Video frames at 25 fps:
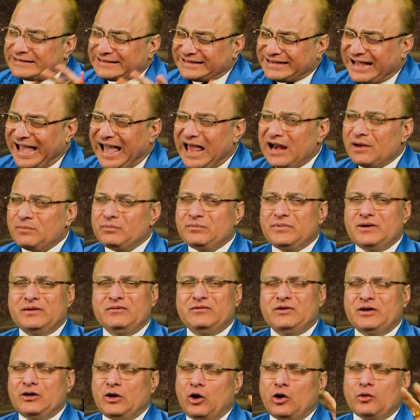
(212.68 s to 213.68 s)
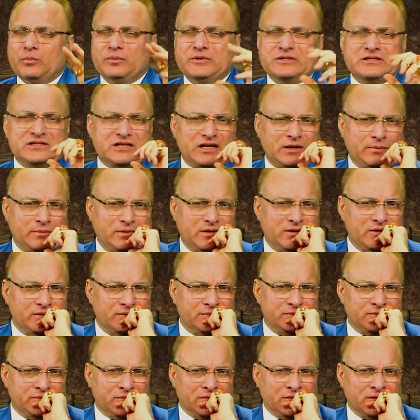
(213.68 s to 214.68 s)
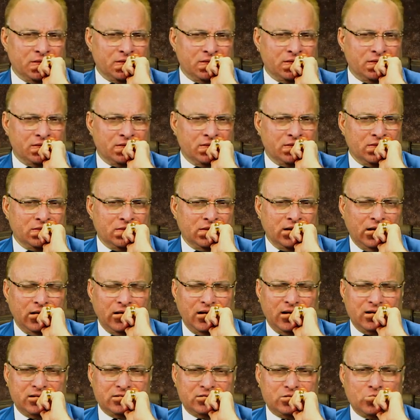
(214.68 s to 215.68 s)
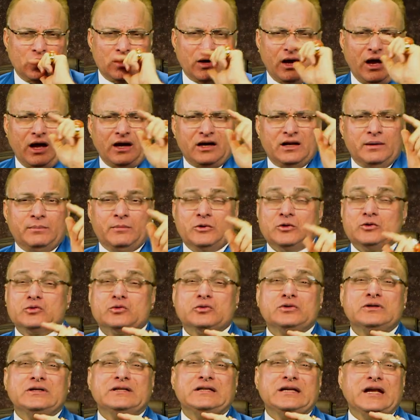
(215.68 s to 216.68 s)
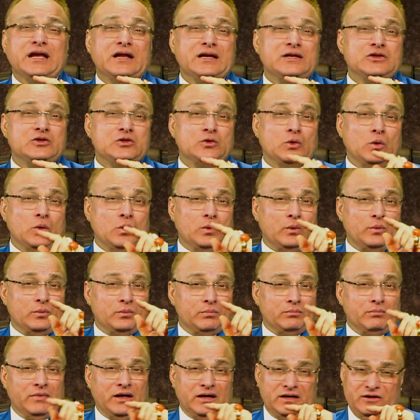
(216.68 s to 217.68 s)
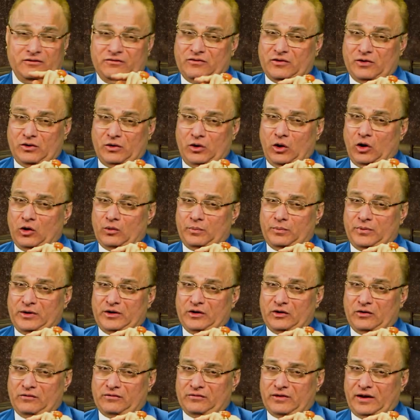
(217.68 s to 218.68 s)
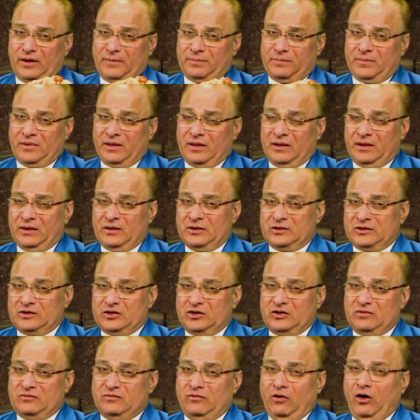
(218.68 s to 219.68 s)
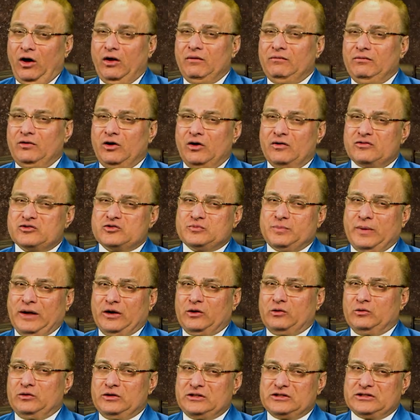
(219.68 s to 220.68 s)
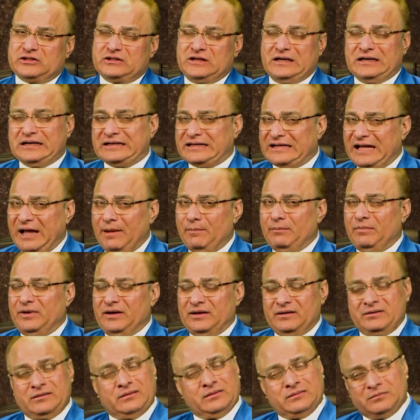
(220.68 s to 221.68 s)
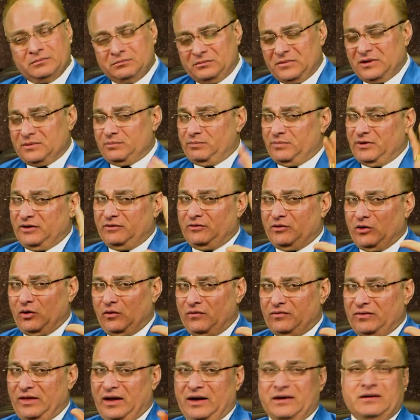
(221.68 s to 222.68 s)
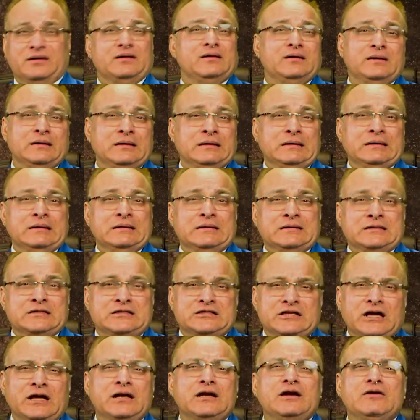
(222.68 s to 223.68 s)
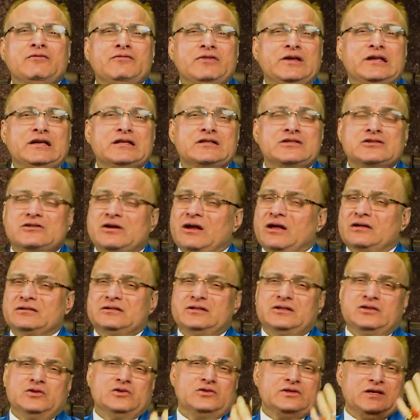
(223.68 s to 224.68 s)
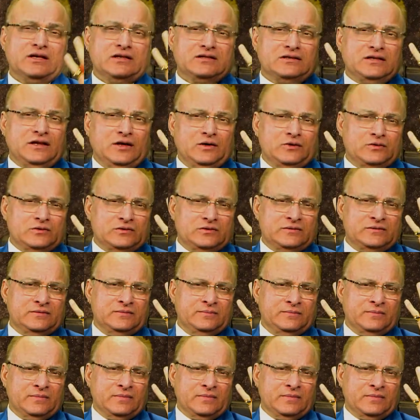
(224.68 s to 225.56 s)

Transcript: can be, will not be stable. And you are unable to retain your money for a long period of time. You involve a lot of speculation and gambling, but beware of that. Sun Venus transit in sixth house.